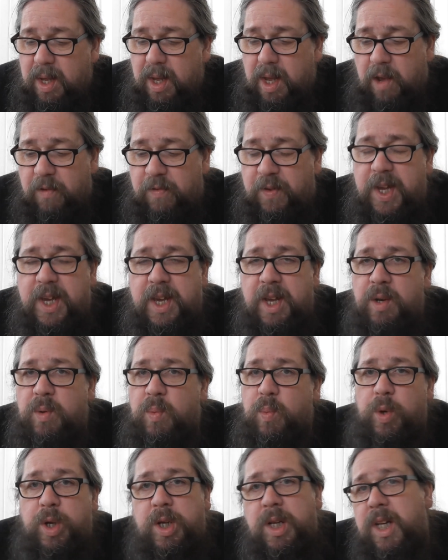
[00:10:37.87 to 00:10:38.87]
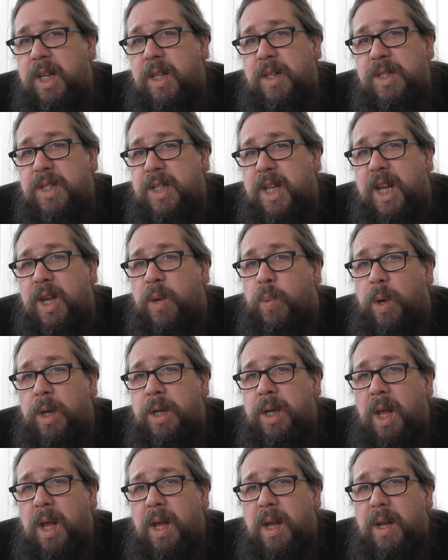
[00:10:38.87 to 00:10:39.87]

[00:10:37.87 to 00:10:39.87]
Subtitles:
A vegan wouldn't eat the steak one.